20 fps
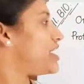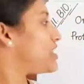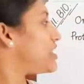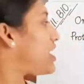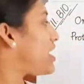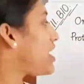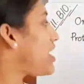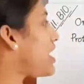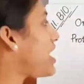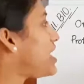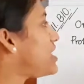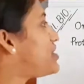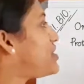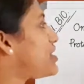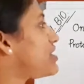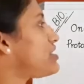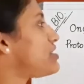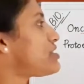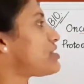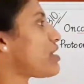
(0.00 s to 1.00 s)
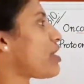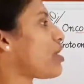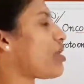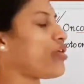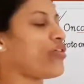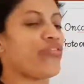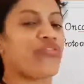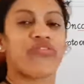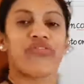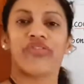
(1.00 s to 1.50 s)
The agents
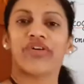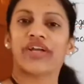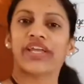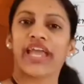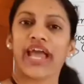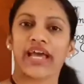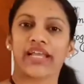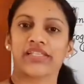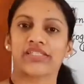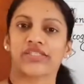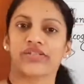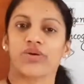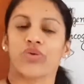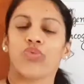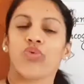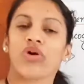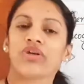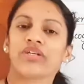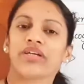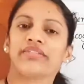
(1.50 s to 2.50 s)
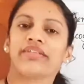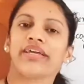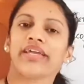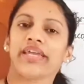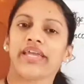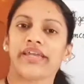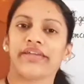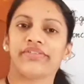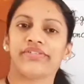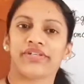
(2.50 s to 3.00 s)
of cancer. What are
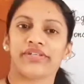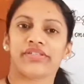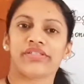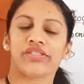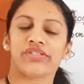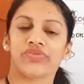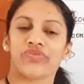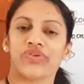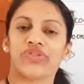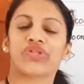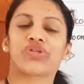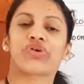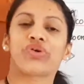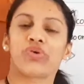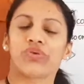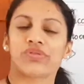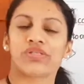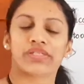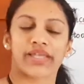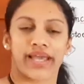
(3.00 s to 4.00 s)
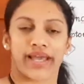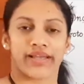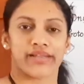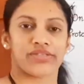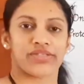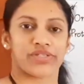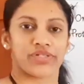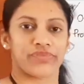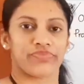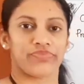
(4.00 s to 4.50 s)
the agents which cause
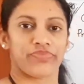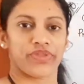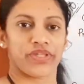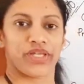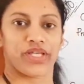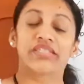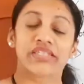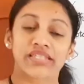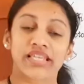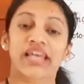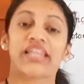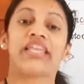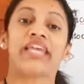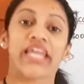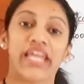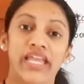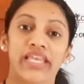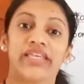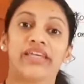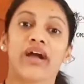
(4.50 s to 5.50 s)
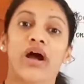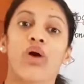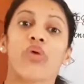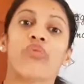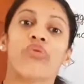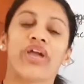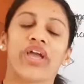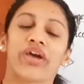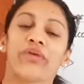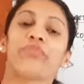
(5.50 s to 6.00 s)
cancer? This is an area
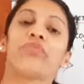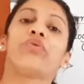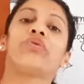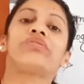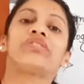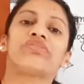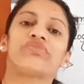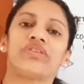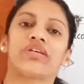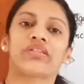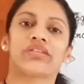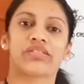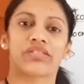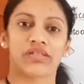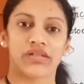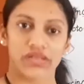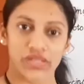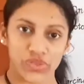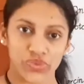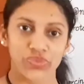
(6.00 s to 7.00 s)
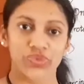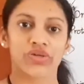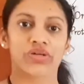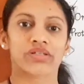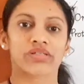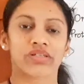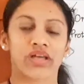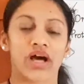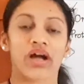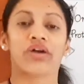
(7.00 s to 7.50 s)
where most of the research
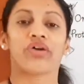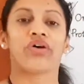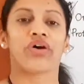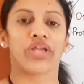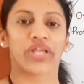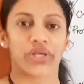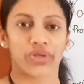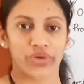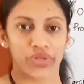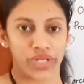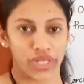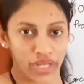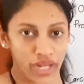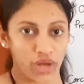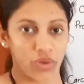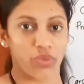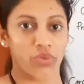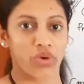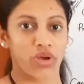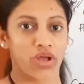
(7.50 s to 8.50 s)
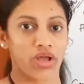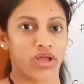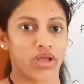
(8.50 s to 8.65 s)
works are going on now.